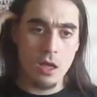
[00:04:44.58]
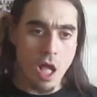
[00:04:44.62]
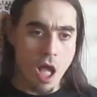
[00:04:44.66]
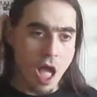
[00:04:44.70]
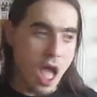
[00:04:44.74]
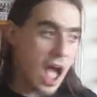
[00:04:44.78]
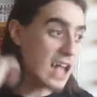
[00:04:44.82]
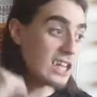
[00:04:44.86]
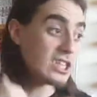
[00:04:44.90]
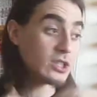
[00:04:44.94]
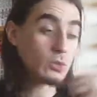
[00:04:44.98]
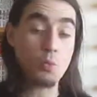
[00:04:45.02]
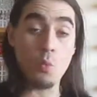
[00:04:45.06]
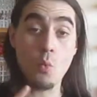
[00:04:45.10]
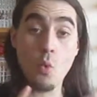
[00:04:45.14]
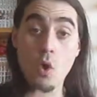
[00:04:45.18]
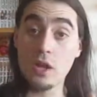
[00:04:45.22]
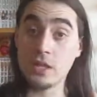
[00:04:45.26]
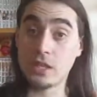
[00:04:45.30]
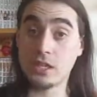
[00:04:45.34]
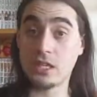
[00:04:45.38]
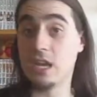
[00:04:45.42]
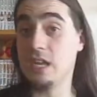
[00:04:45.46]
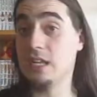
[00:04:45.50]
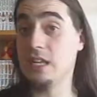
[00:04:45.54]
That's
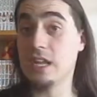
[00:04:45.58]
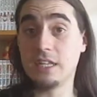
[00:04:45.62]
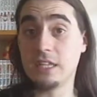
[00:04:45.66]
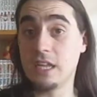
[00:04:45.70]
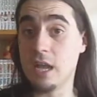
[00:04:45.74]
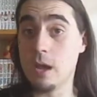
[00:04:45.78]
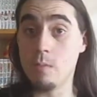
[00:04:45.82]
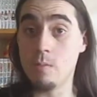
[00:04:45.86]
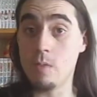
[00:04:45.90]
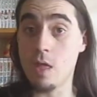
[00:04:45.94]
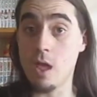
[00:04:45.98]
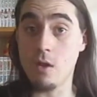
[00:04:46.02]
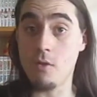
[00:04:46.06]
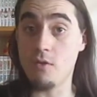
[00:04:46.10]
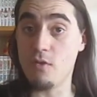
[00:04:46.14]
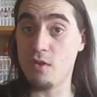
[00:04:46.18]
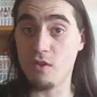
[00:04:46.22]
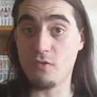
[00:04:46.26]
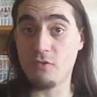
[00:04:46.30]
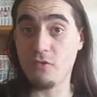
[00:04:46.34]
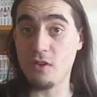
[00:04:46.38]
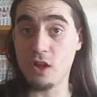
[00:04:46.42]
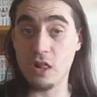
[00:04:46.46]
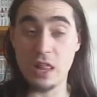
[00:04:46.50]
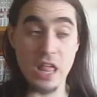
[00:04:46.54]
one thing that they
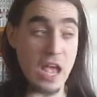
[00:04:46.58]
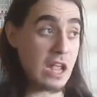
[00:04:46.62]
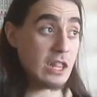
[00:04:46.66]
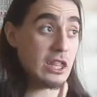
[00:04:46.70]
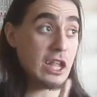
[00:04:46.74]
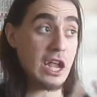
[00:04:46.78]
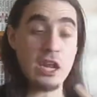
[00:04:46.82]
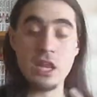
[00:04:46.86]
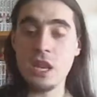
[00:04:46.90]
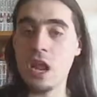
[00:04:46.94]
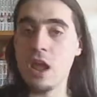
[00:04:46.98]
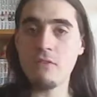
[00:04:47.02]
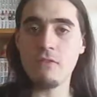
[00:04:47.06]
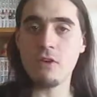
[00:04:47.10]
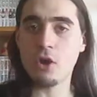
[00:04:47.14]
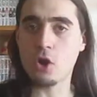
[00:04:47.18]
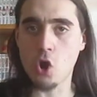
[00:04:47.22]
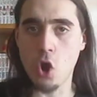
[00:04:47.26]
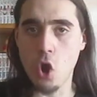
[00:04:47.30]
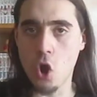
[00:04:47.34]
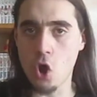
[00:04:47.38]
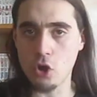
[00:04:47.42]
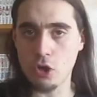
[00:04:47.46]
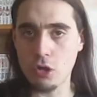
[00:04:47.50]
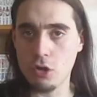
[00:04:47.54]
fail at. They never
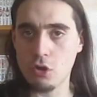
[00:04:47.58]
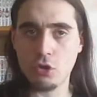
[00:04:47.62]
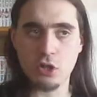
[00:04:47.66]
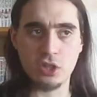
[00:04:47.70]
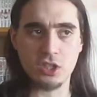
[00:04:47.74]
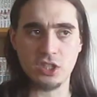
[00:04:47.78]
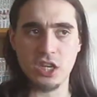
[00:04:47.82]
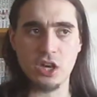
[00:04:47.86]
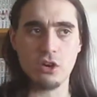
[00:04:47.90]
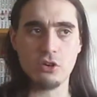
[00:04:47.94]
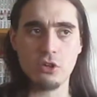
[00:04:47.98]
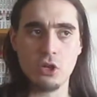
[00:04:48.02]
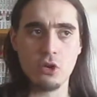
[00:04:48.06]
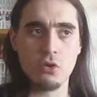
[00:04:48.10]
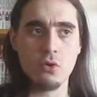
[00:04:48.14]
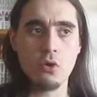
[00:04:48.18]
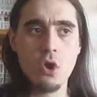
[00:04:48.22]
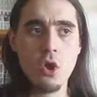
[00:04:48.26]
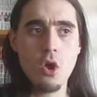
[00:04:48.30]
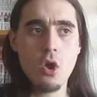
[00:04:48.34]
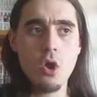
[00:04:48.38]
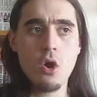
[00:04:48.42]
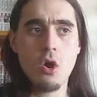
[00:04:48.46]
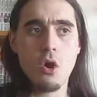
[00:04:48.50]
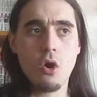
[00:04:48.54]
call you to tell you,
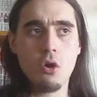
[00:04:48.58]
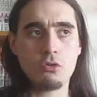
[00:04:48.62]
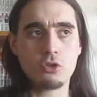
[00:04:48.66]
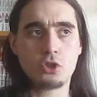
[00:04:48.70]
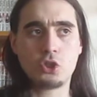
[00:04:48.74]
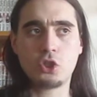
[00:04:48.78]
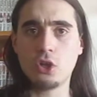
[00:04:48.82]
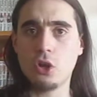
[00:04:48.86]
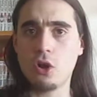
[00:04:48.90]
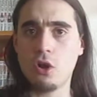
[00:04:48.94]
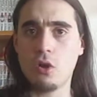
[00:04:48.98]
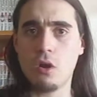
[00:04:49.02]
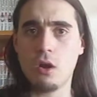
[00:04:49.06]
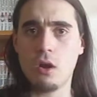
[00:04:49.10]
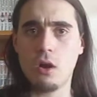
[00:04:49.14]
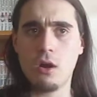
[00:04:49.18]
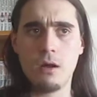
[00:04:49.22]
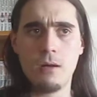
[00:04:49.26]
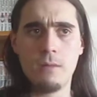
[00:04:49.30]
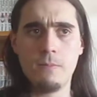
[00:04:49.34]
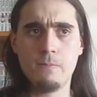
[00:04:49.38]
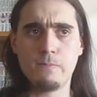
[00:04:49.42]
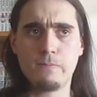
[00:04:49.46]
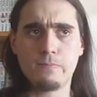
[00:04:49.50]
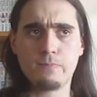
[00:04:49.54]
"Oh, sir,
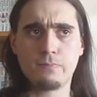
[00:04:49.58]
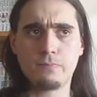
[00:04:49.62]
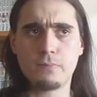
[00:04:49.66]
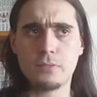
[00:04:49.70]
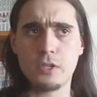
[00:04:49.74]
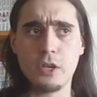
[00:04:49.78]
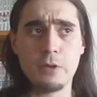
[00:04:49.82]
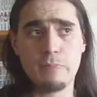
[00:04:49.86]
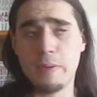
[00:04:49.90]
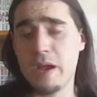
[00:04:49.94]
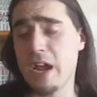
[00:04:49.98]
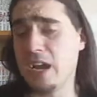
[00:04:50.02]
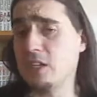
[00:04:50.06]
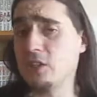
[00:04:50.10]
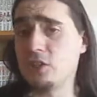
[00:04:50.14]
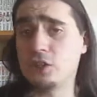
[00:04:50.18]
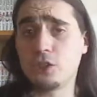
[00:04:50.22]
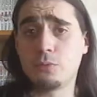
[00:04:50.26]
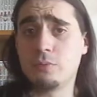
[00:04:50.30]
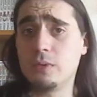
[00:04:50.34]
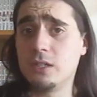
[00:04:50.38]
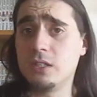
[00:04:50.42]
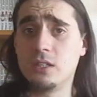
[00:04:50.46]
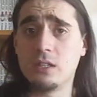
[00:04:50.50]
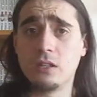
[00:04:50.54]
your package
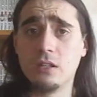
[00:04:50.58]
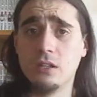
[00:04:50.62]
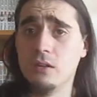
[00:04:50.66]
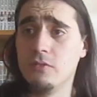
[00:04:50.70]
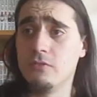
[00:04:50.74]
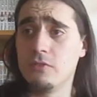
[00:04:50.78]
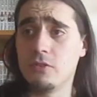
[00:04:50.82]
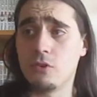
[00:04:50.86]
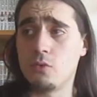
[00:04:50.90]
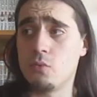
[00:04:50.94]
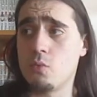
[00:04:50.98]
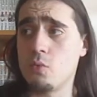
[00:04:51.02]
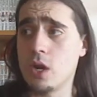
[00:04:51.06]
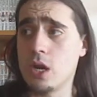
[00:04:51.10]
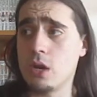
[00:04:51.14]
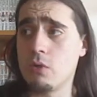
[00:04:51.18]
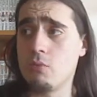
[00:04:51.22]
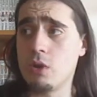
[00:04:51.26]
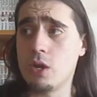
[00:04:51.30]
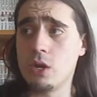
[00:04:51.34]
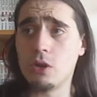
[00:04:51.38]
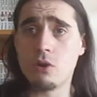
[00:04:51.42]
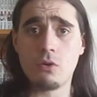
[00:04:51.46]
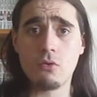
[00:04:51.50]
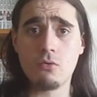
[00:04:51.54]
has been delivered.
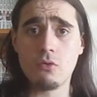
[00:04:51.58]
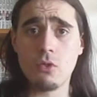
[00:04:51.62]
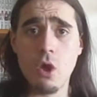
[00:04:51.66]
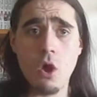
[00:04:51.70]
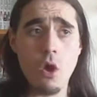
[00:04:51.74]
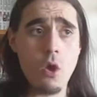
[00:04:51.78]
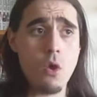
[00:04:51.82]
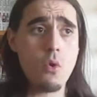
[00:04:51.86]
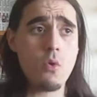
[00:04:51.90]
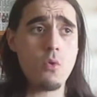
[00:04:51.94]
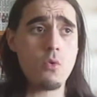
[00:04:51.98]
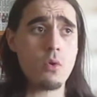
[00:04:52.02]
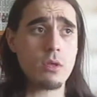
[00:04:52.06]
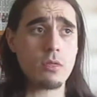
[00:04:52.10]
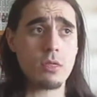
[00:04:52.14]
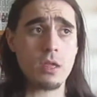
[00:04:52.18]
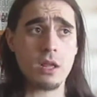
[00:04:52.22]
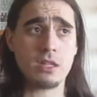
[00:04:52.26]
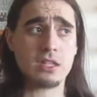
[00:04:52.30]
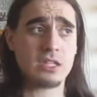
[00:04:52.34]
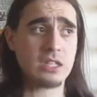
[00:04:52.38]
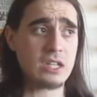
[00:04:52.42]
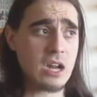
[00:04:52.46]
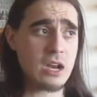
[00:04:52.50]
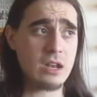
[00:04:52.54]
We don't know.
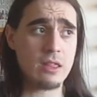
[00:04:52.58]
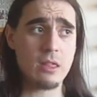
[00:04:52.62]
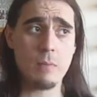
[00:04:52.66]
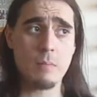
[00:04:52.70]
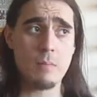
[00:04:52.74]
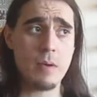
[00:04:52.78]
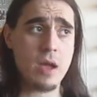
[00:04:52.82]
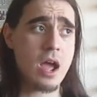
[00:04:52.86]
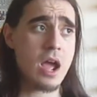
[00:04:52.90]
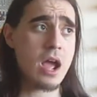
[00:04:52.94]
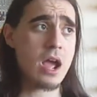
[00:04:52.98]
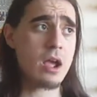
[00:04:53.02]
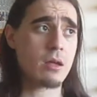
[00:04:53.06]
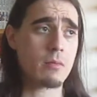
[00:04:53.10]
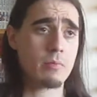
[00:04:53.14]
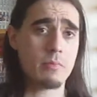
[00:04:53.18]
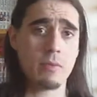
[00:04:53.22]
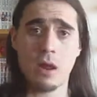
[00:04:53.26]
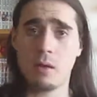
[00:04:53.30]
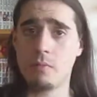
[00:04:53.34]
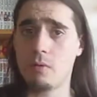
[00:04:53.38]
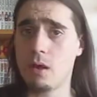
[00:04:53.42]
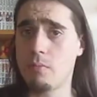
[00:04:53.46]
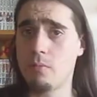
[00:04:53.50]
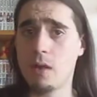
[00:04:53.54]
It's not in the bag,
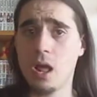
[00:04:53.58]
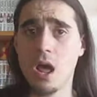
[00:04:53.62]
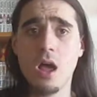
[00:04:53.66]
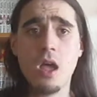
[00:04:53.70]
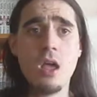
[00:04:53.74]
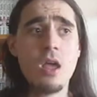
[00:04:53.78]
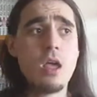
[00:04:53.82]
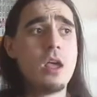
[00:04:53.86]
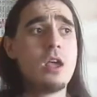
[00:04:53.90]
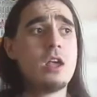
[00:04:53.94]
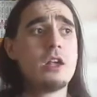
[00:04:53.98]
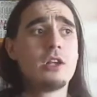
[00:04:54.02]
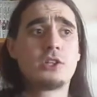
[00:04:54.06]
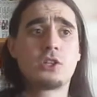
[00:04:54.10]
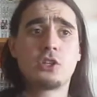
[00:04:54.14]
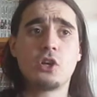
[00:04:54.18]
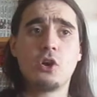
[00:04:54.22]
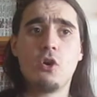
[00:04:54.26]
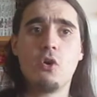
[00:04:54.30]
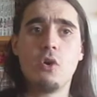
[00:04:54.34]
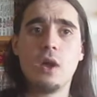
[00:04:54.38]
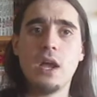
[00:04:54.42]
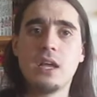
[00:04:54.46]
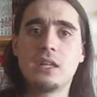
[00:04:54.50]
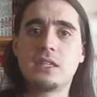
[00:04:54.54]
blah, blah, blah."
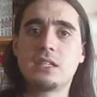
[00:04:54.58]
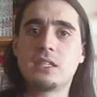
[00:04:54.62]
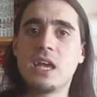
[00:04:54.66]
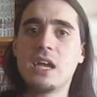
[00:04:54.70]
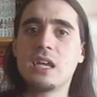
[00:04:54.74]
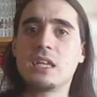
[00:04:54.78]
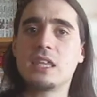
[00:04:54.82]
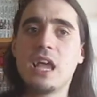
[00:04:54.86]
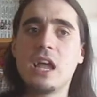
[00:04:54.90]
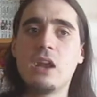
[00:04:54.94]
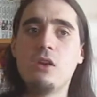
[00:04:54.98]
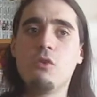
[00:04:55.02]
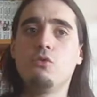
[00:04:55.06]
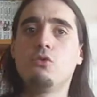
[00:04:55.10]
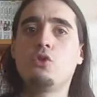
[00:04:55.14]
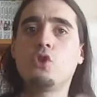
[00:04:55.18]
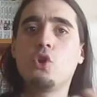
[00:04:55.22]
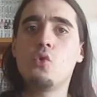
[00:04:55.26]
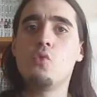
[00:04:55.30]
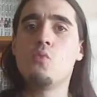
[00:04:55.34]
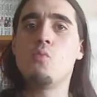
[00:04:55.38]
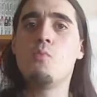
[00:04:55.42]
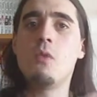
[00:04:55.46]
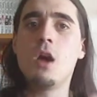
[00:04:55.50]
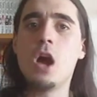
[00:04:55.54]
So it's like they don't
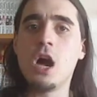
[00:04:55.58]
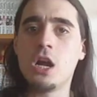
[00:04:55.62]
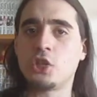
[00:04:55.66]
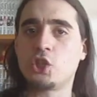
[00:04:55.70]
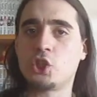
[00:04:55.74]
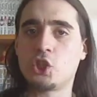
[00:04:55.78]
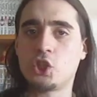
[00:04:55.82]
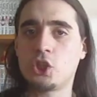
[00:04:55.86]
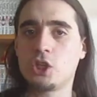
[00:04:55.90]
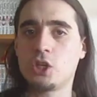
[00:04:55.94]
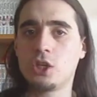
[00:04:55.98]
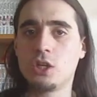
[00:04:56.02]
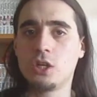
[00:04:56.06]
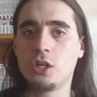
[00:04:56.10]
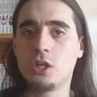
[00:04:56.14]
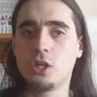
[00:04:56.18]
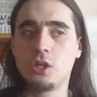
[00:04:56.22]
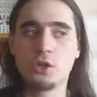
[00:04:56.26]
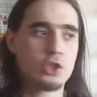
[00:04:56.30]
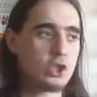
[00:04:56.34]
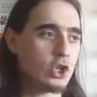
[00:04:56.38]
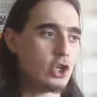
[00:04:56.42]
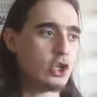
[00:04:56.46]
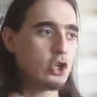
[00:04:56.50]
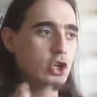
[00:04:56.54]
do much.
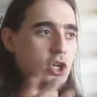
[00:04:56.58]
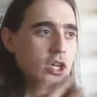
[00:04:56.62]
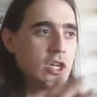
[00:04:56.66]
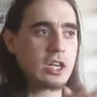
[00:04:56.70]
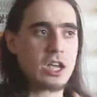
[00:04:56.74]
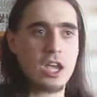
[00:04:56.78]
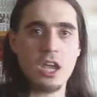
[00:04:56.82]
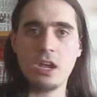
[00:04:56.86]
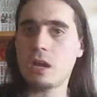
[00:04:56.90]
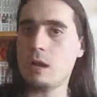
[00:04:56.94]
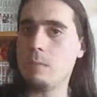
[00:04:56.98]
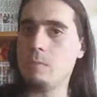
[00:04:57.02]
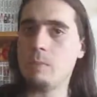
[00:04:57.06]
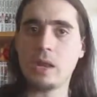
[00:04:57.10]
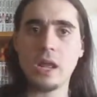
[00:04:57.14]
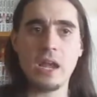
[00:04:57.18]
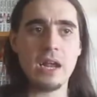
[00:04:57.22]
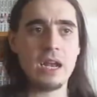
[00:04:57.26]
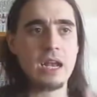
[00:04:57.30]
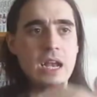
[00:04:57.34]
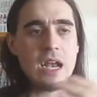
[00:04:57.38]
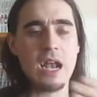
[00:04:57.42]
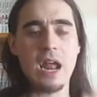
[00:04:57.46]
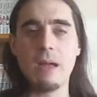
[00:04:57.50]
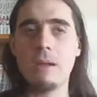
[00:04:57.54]
So you could keep
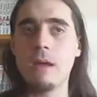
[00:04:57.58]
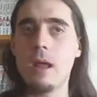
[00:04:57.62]
complaining.